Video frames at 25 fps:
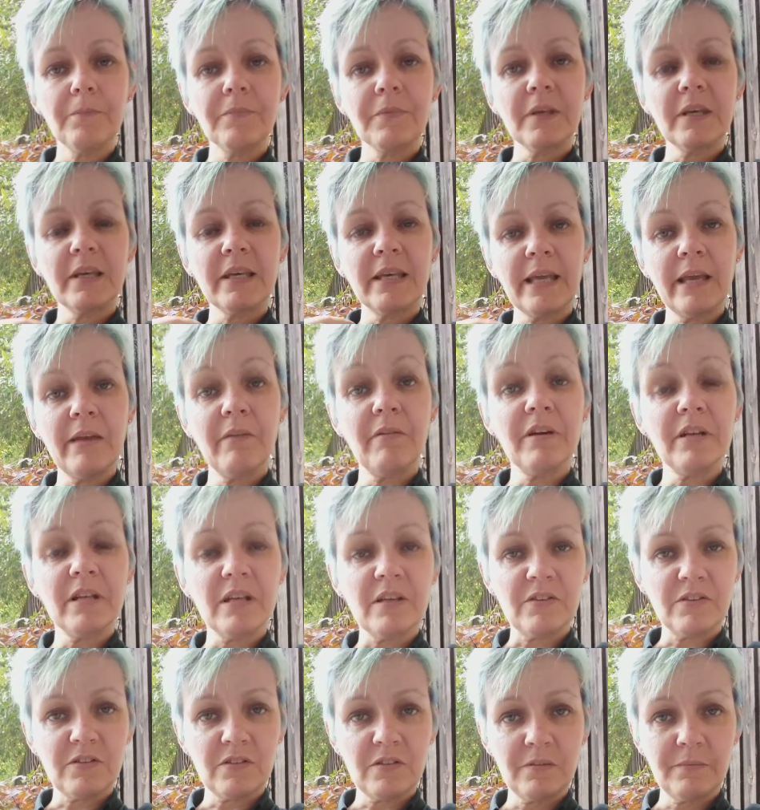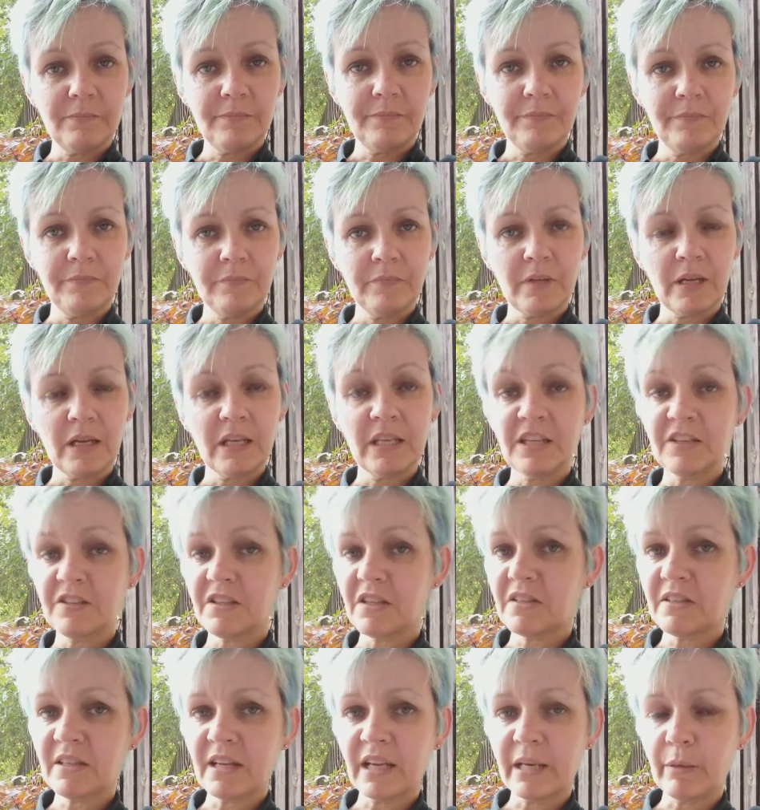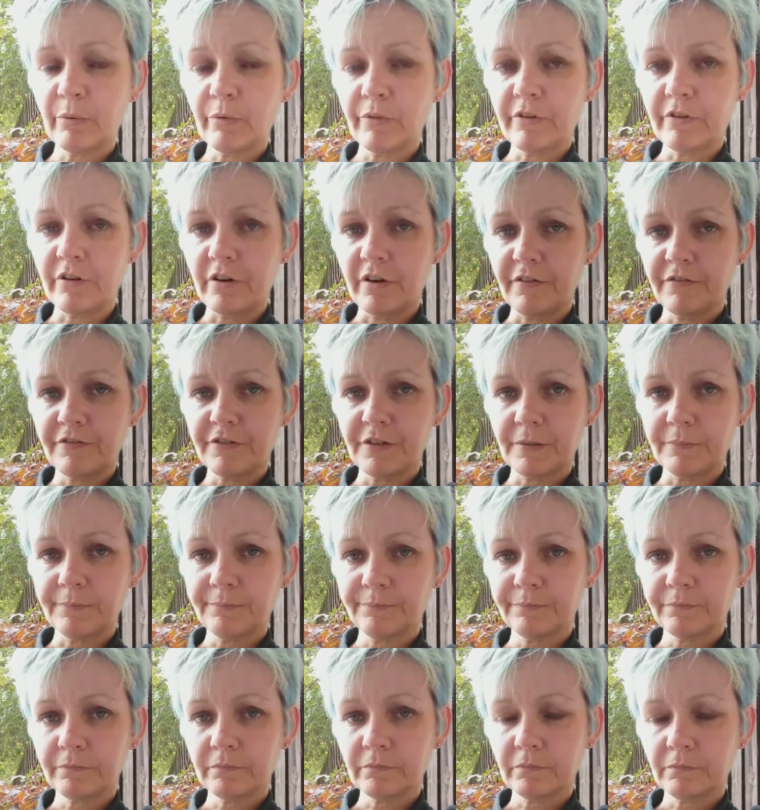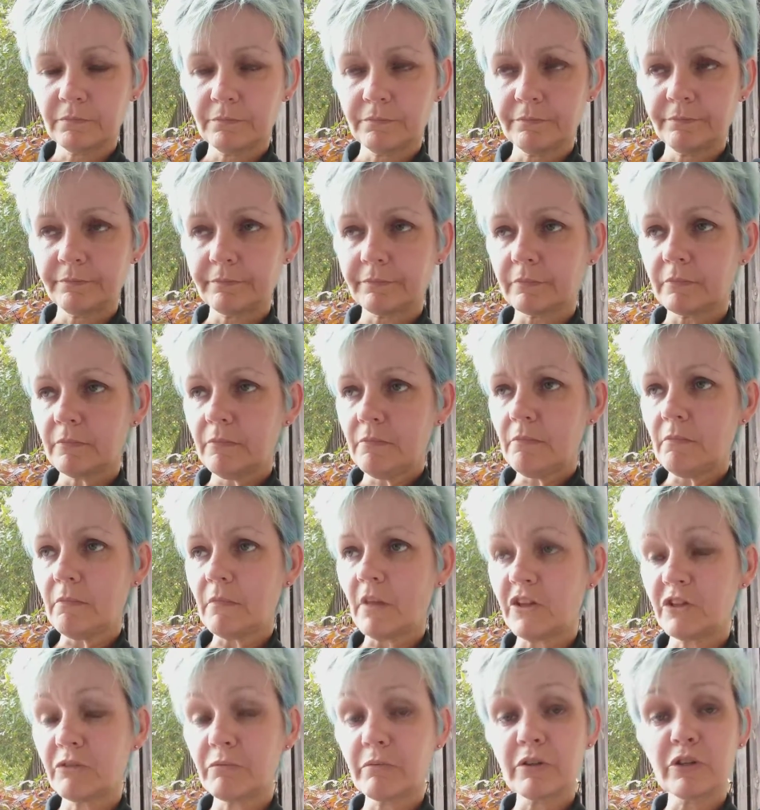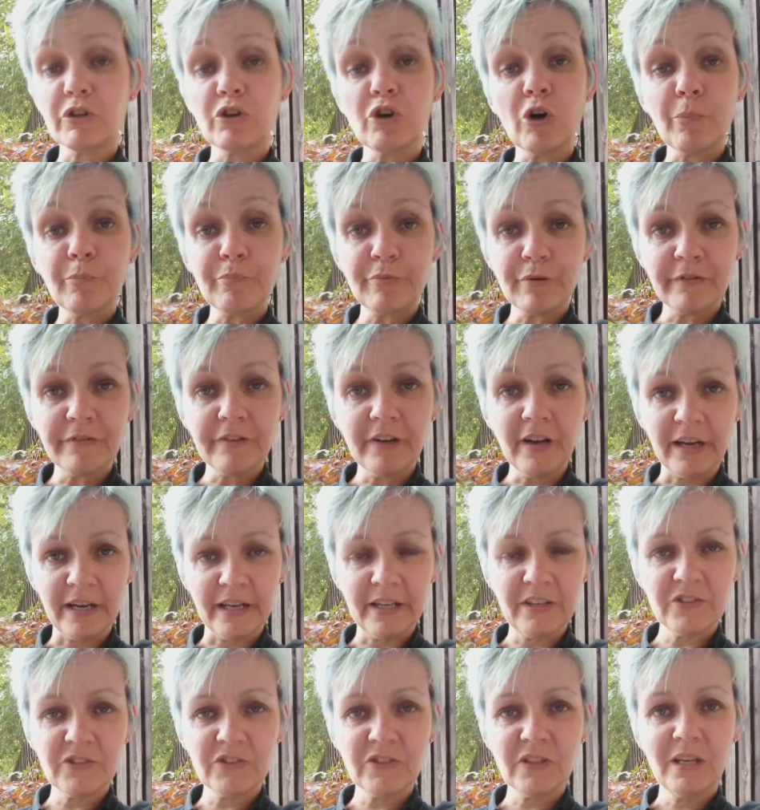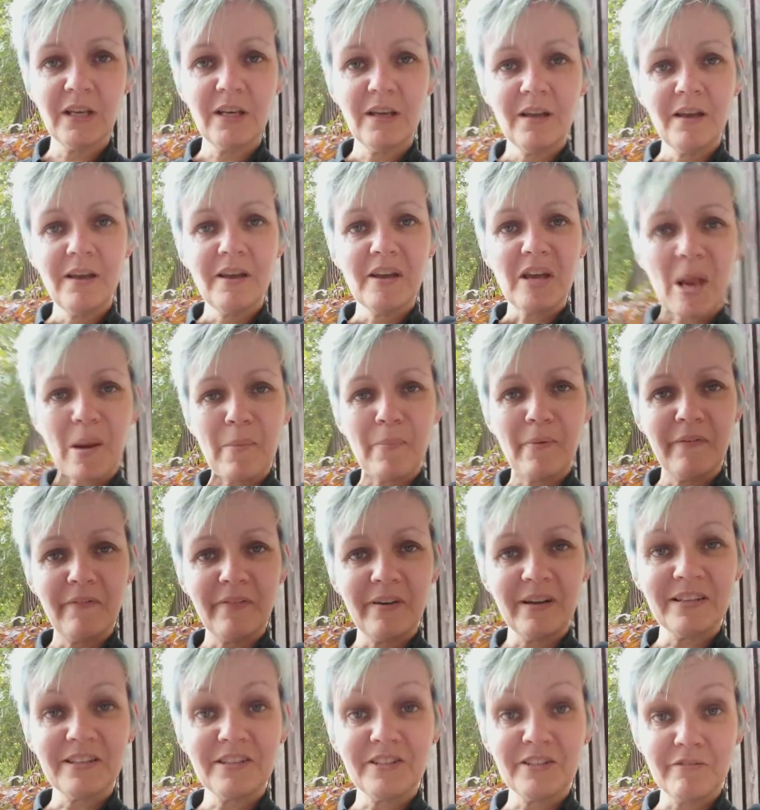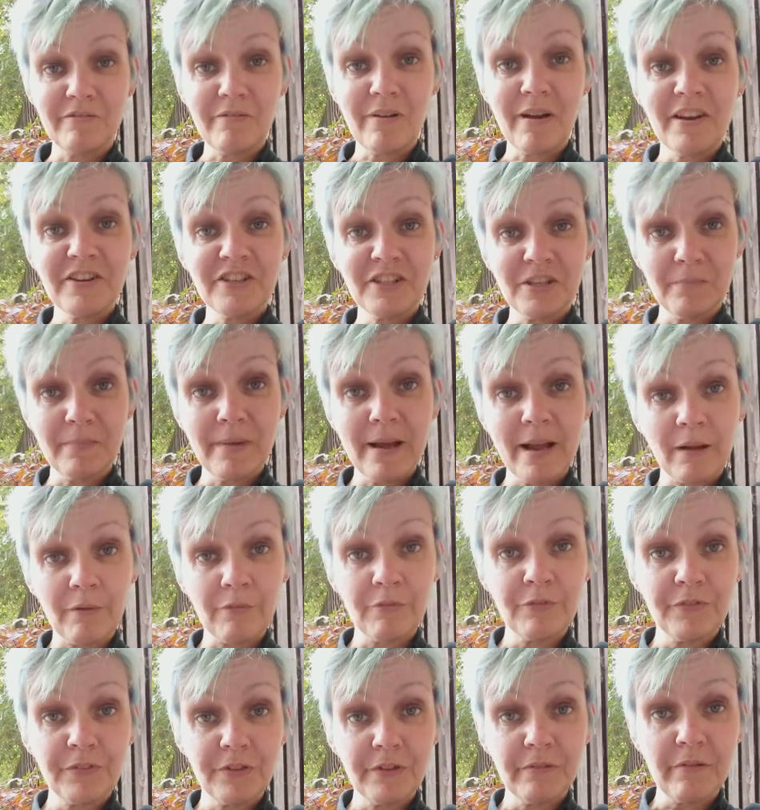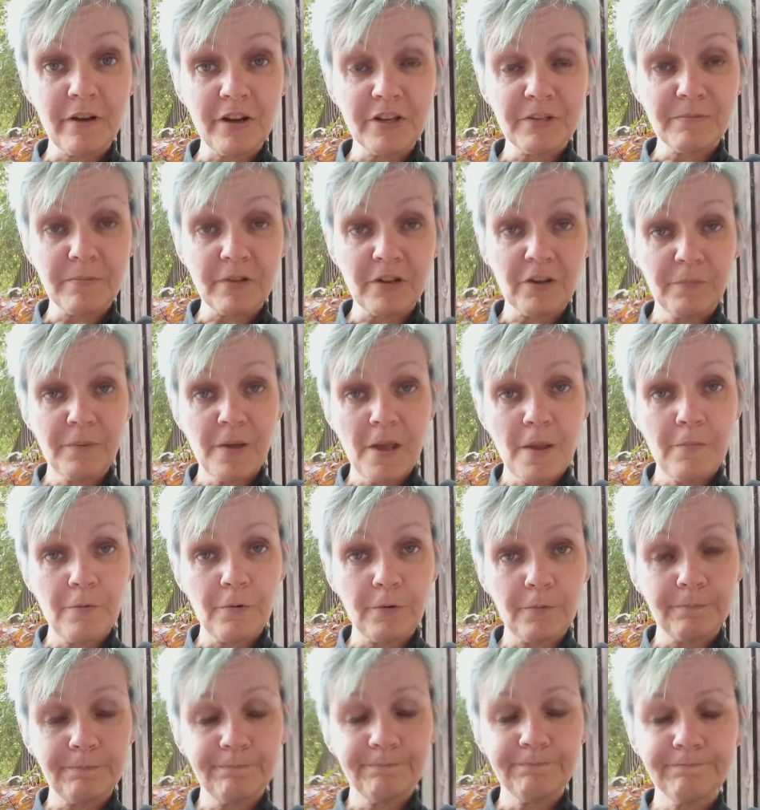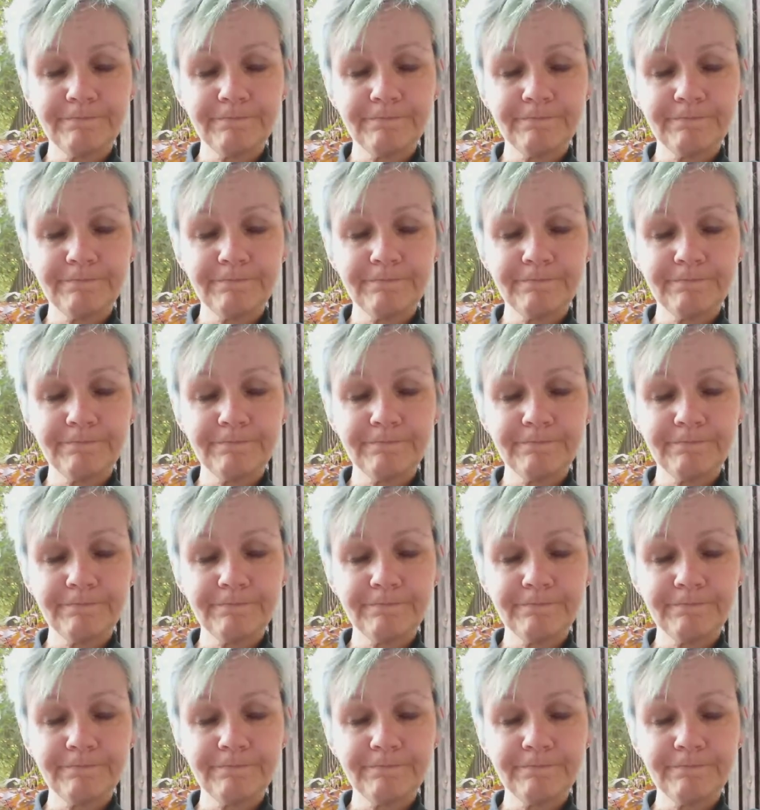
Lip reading: Here it is. And it's exactly what they're after. So when God provides, he provides the right amount for the right amount of people.